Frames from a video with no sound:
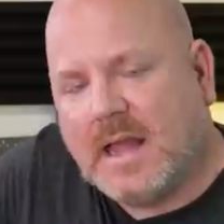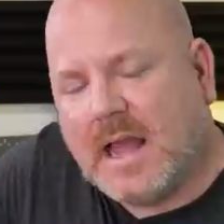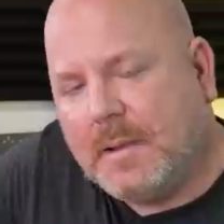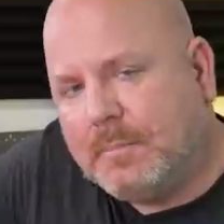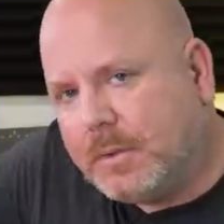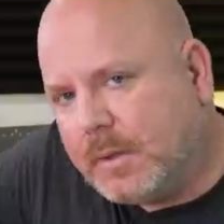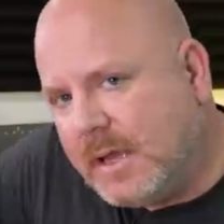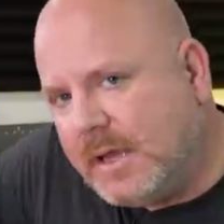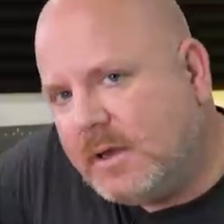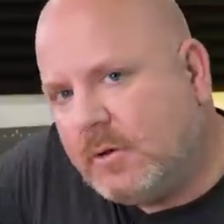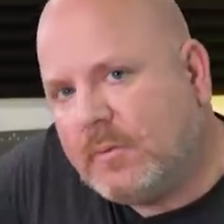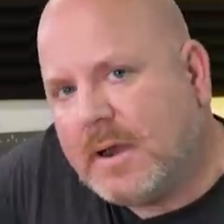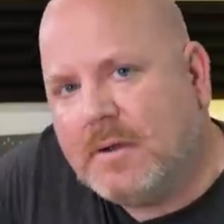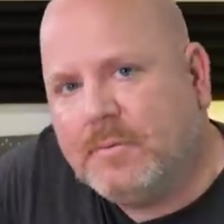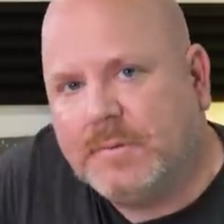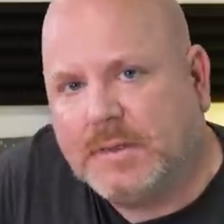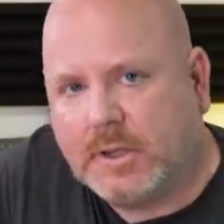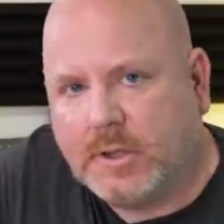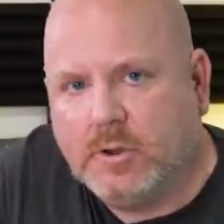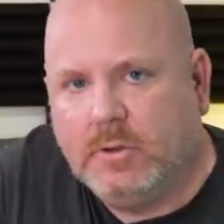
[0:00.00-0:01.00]
I played around
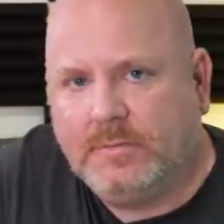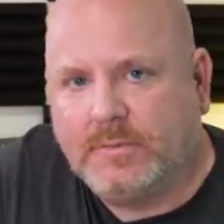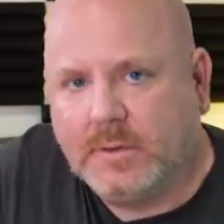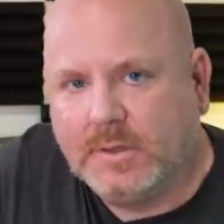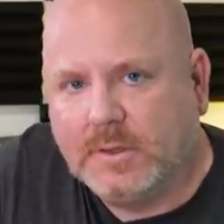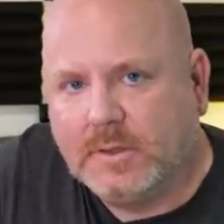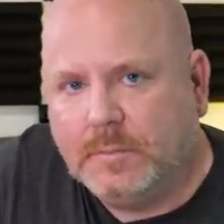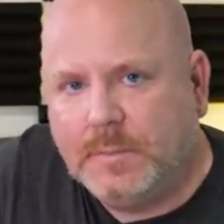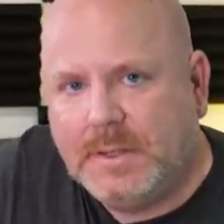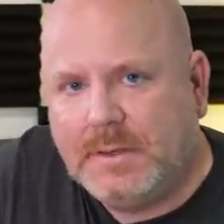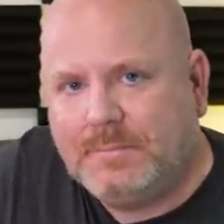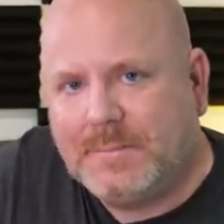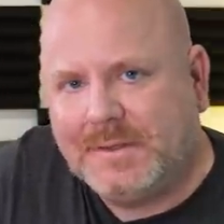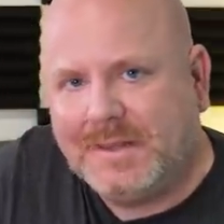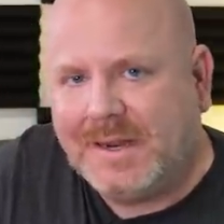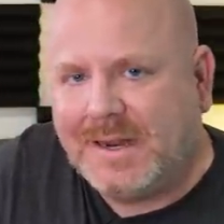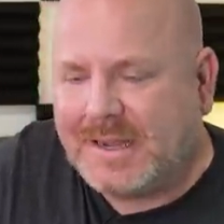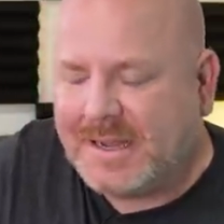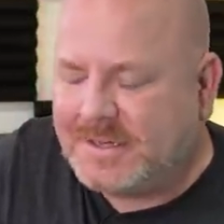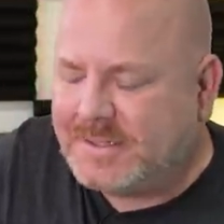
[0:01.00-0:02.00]
with the code for a little bit, but
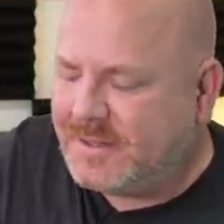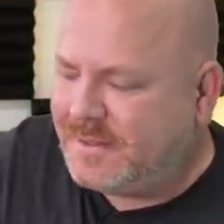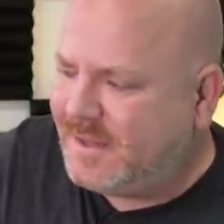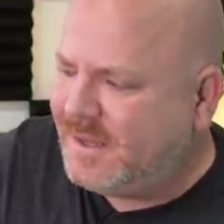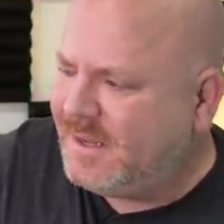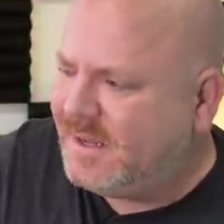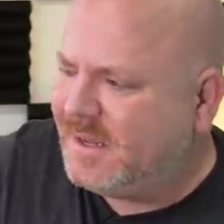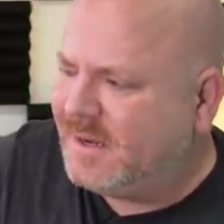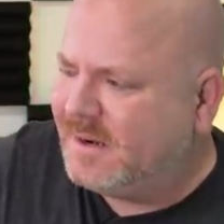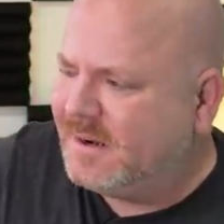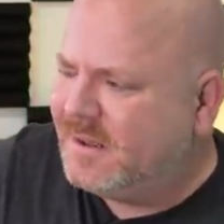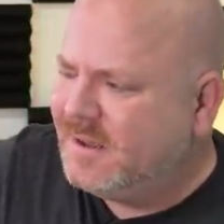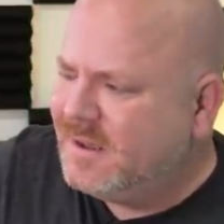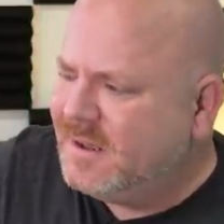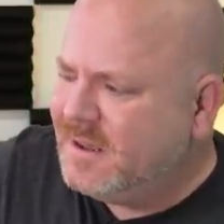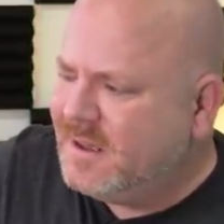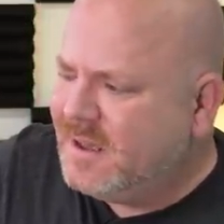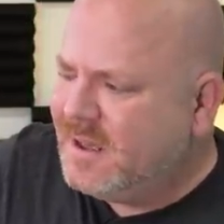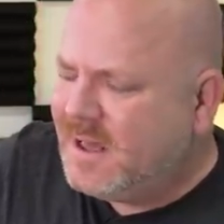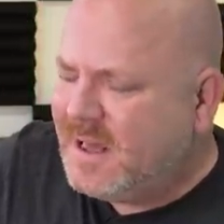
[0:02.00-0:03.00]
then I got to thinking,
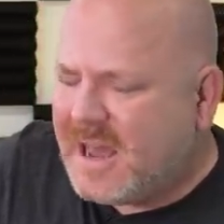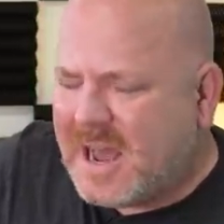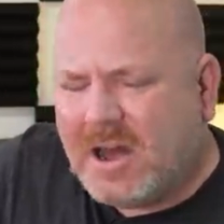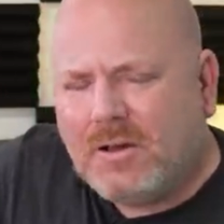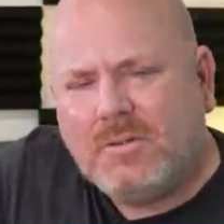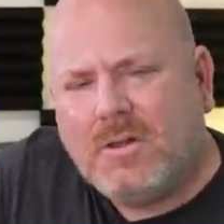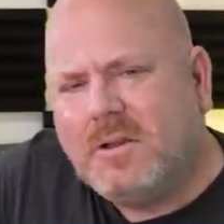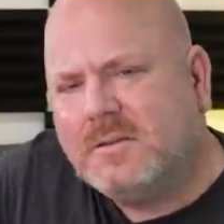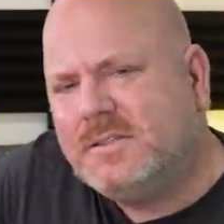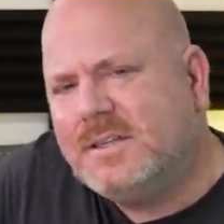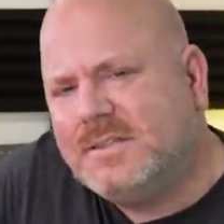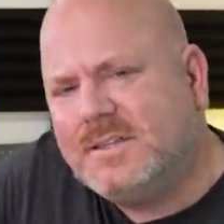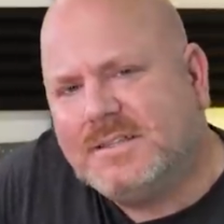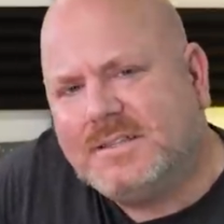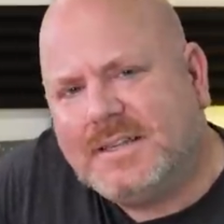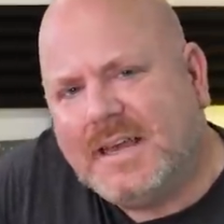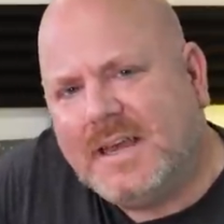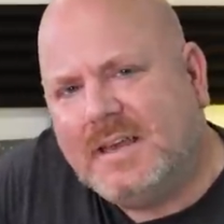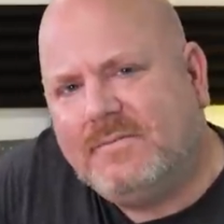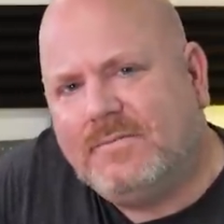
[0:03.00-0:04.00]
how long does
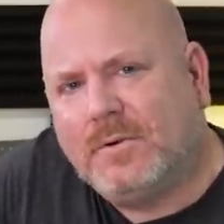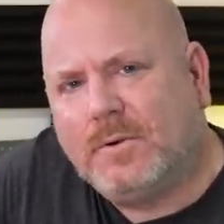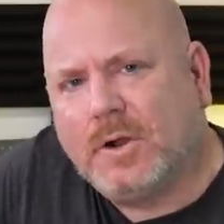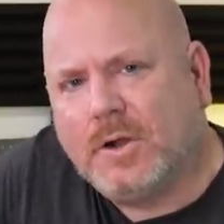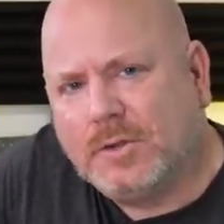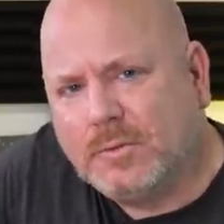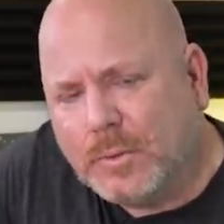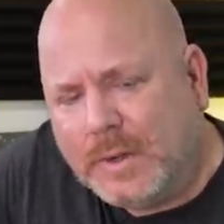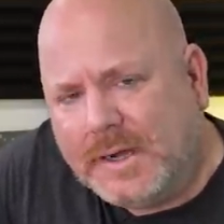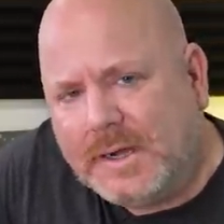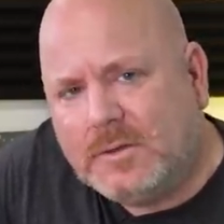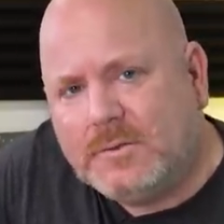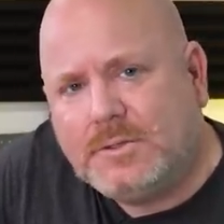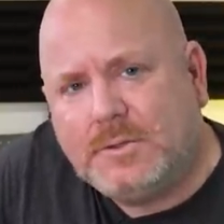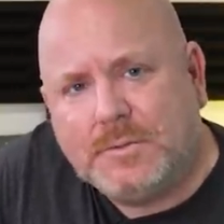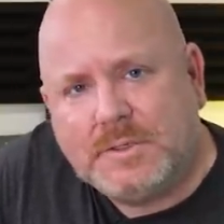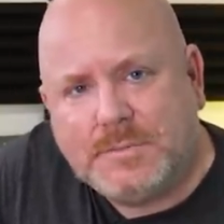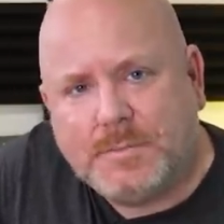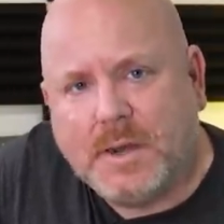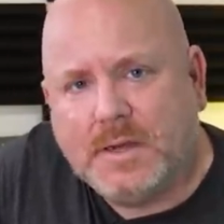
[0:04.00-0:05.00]
it take for an Arduino
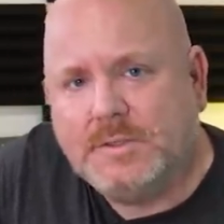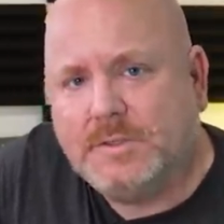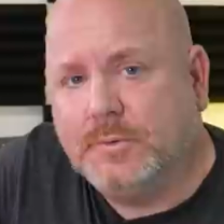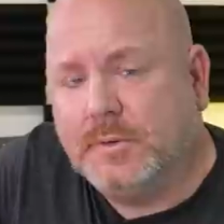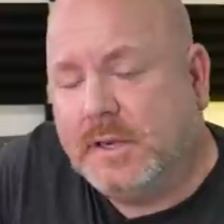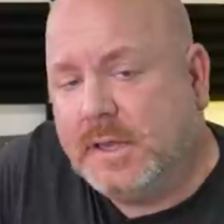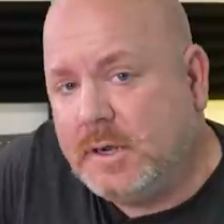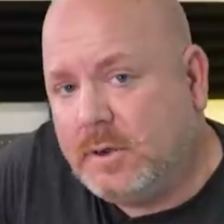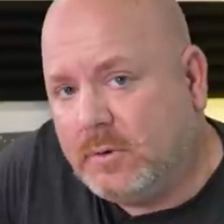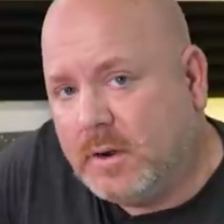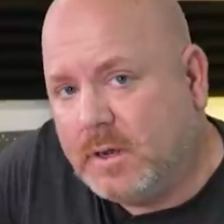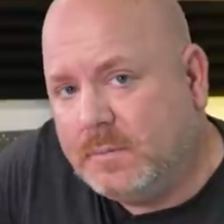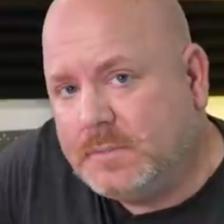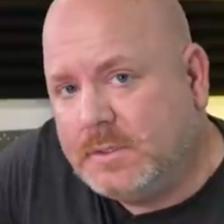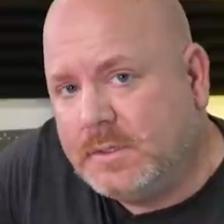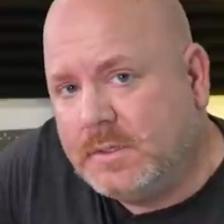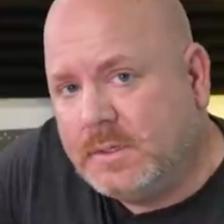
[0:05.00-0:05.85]
to respond to an interrupt?